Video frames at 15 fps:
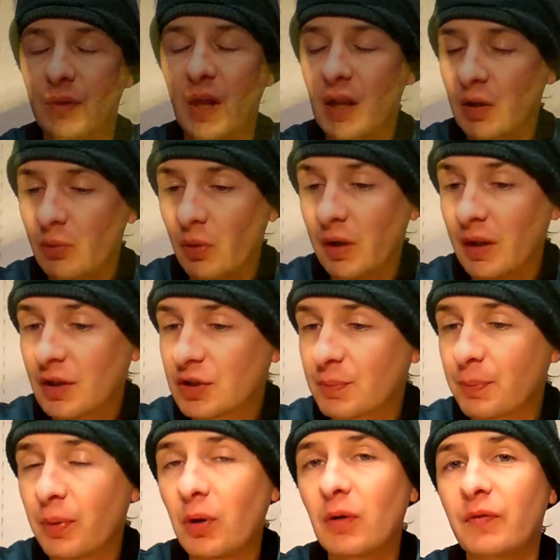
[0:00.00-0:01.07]
Anyway, that's
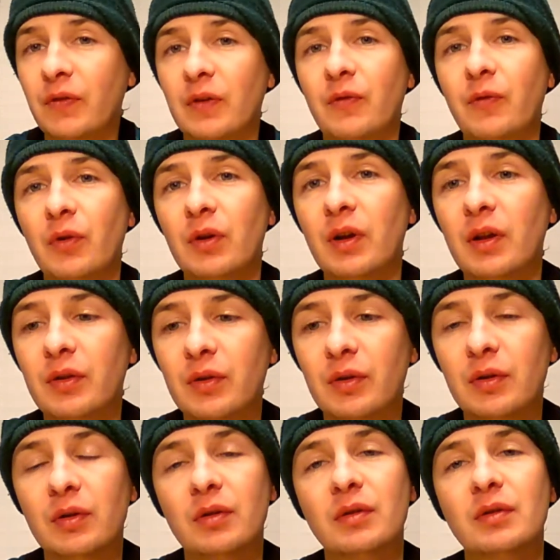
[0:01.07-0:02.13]
perfect for
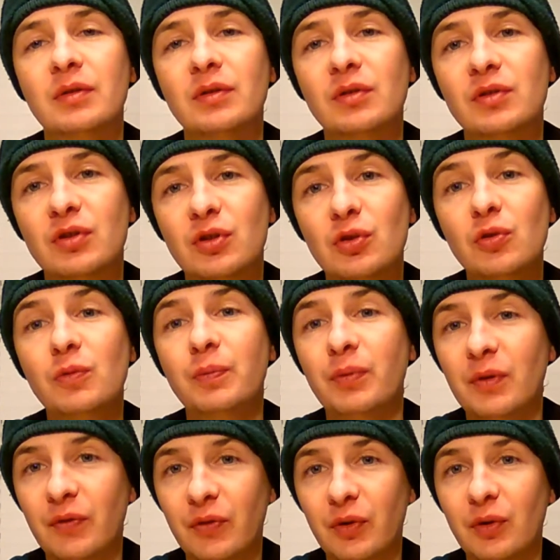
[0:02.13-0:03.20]
another soup
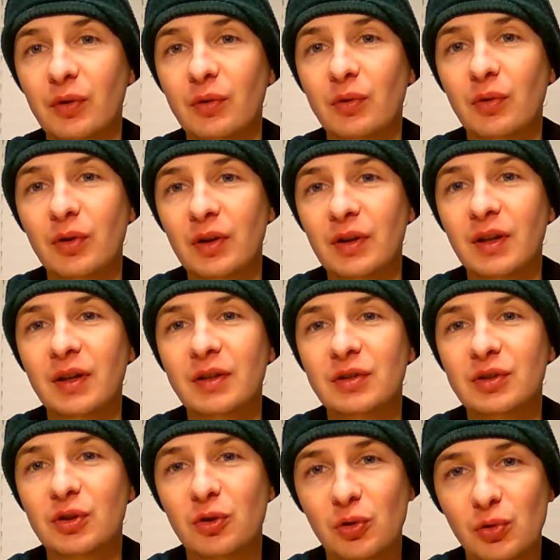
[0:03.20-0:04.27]
review on a
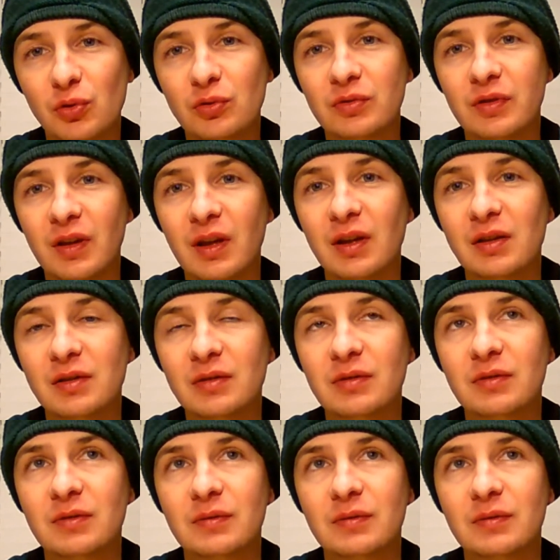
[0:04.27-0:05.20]
nice cold day.